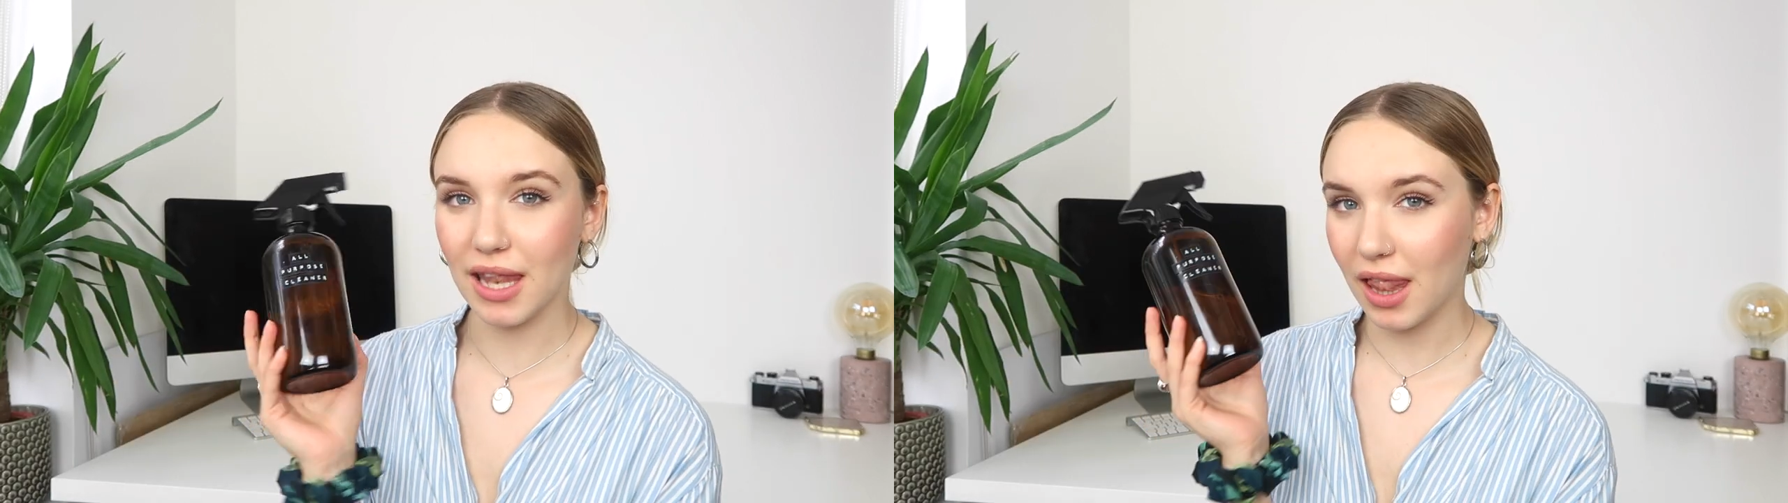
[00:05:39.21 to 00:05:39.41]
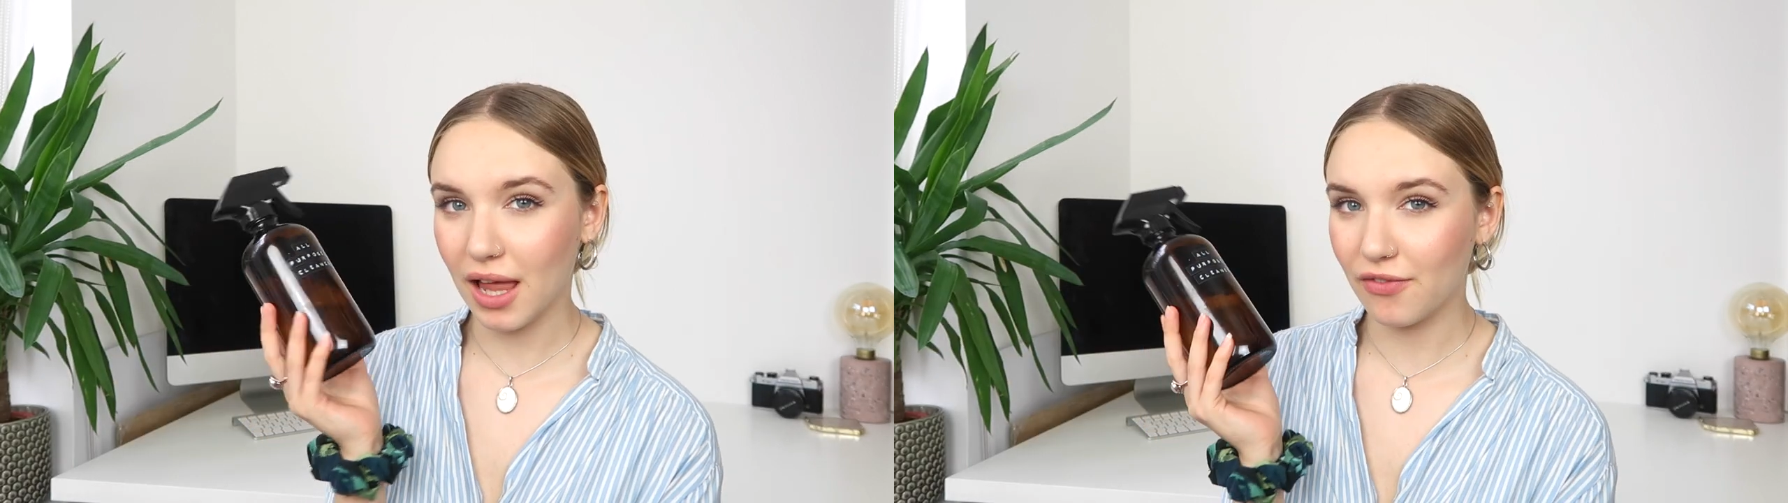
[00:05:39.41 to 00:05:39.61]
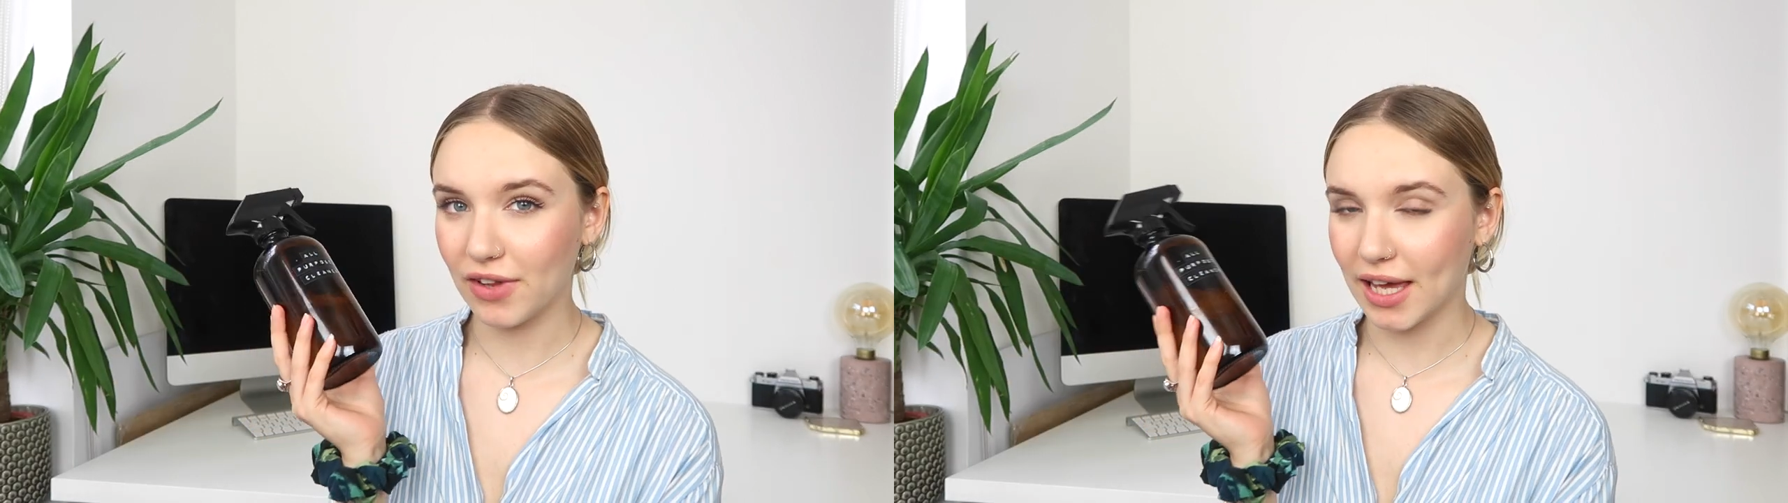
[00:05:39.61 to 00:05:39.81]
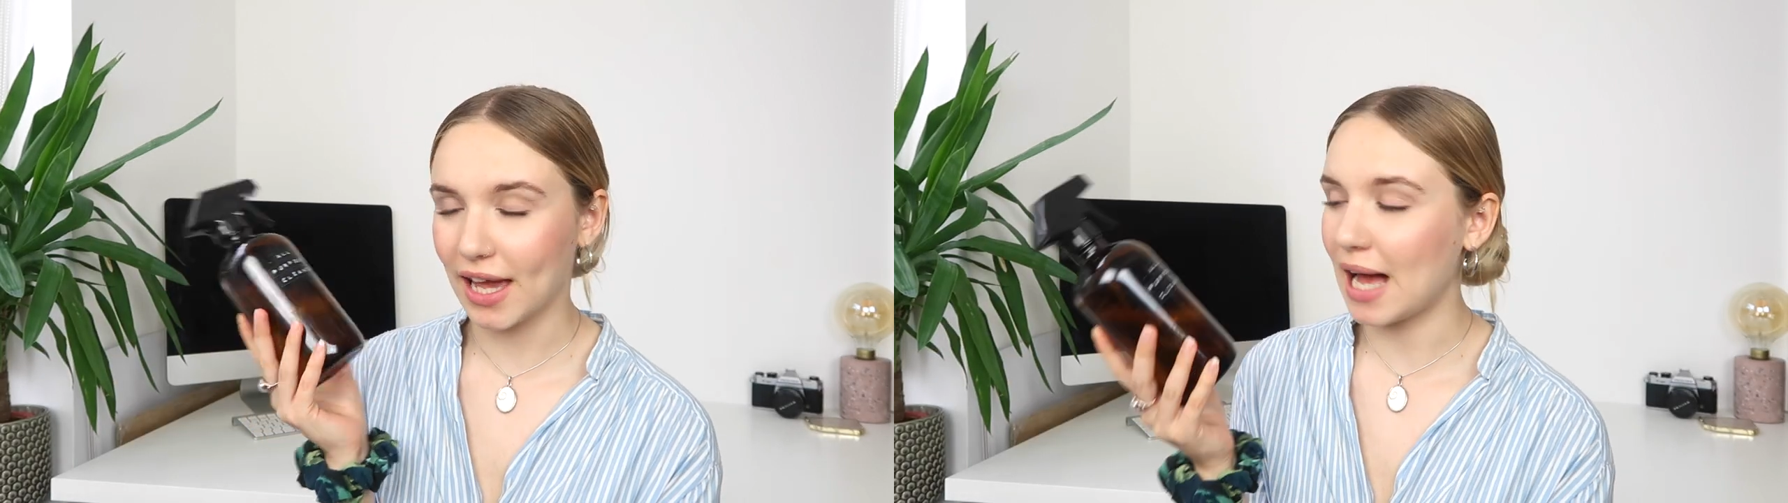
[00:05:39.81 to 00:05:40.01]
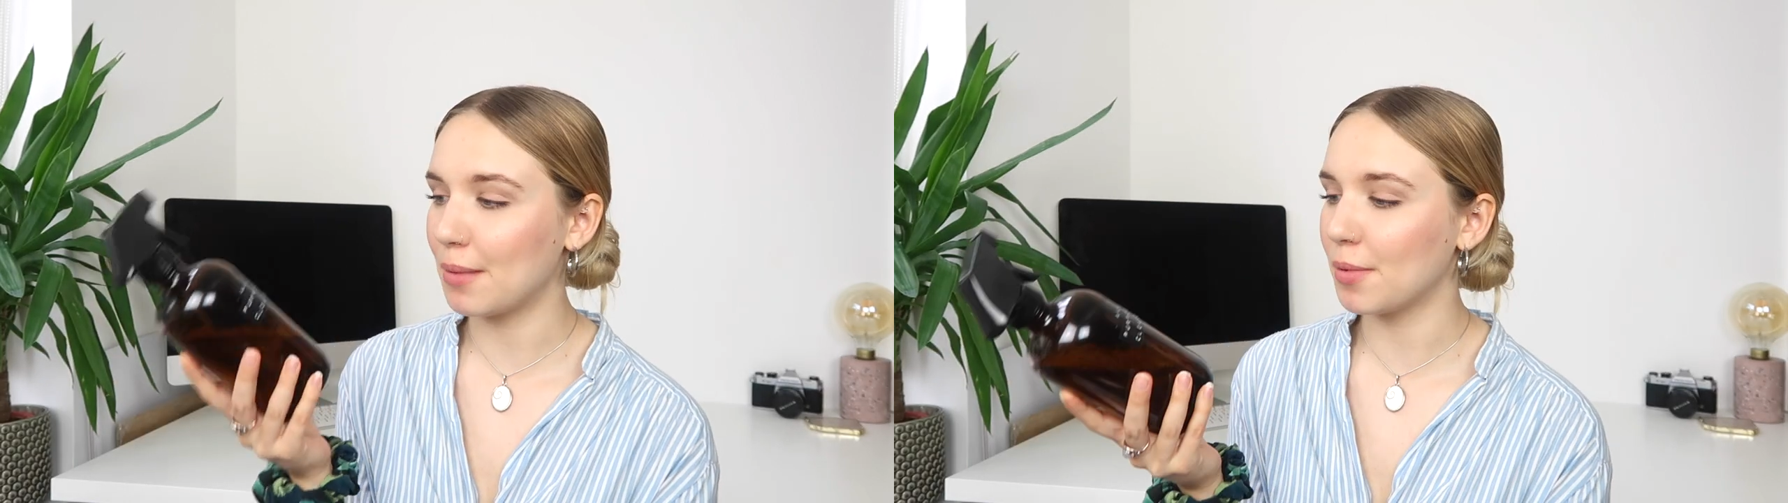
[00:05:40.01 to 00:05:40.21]

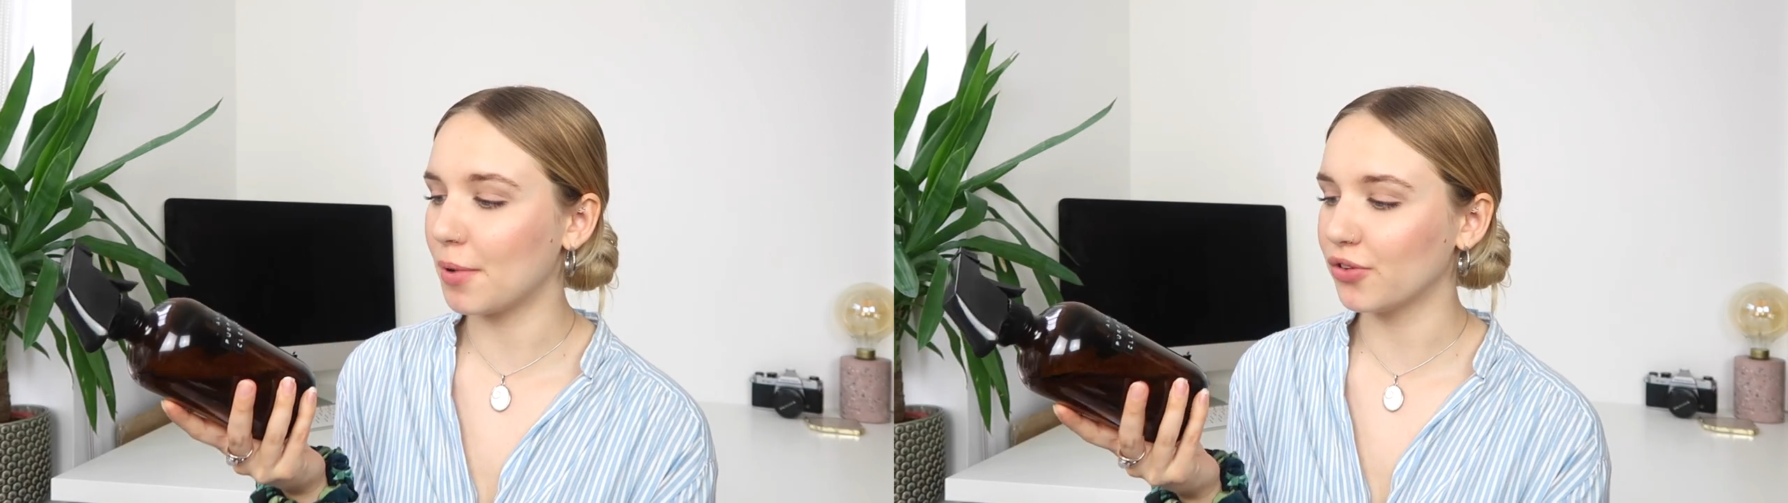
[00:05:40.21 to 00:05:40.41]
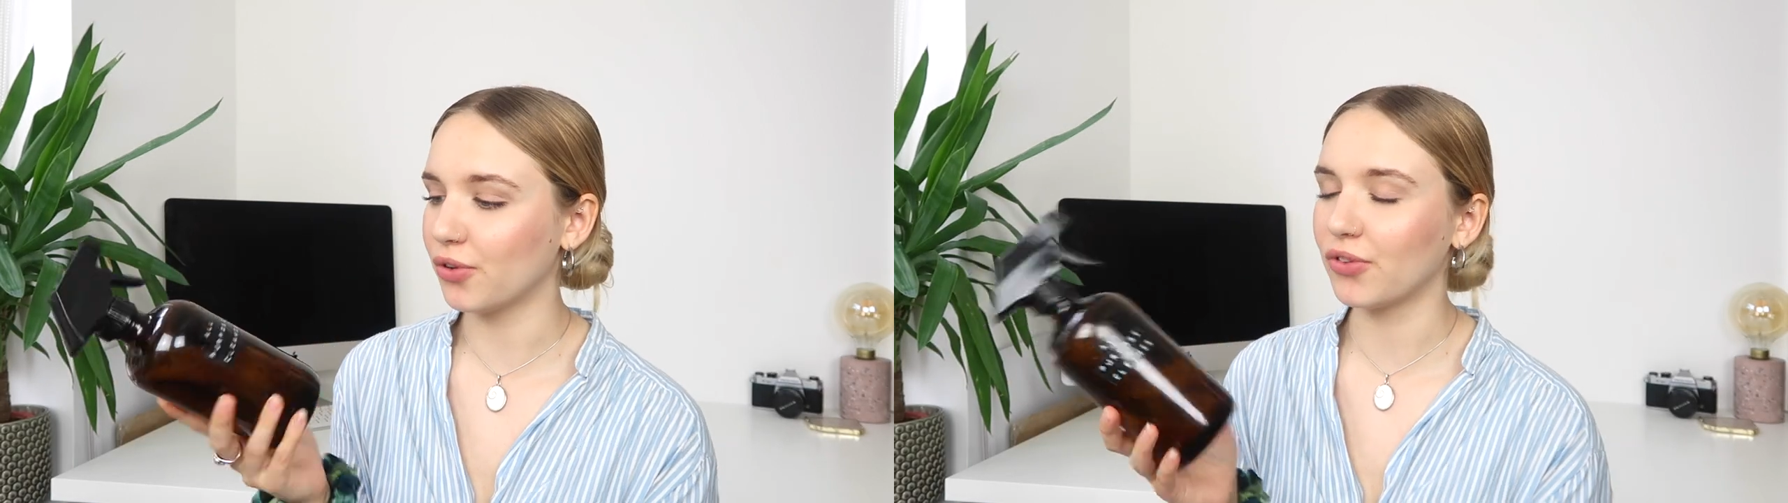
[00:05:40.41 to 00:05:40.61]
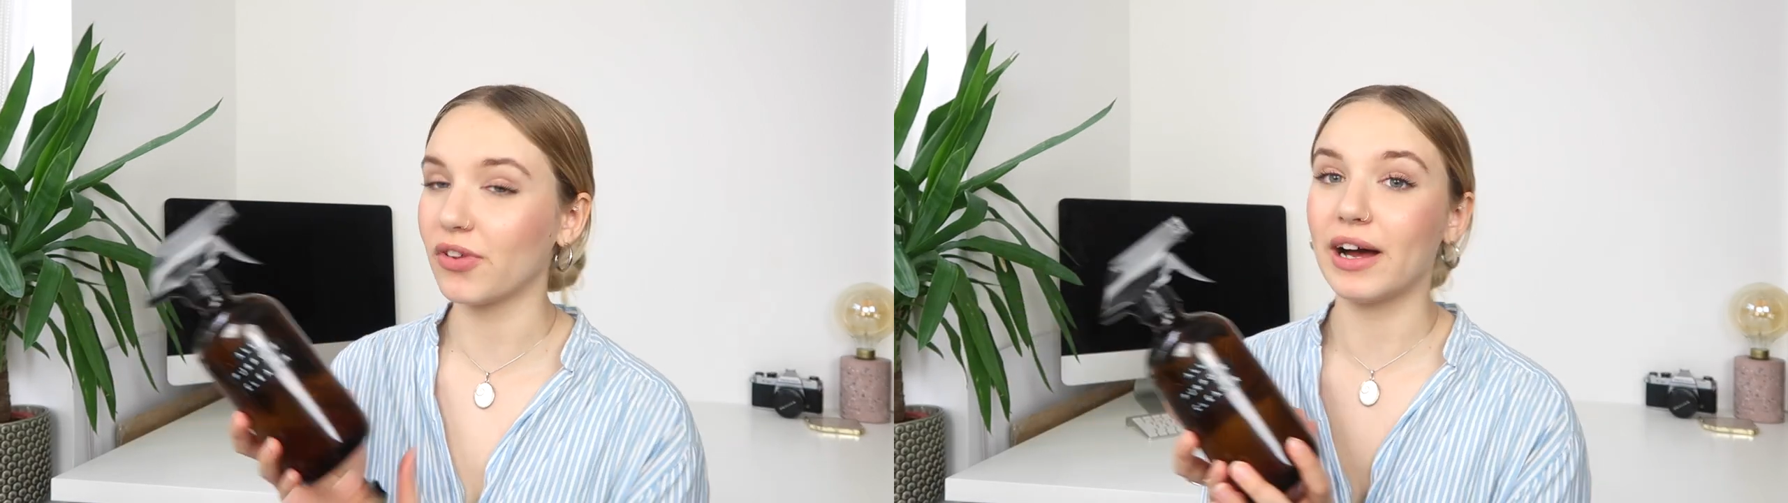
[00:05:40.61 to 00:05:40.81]
lovely amber bottles.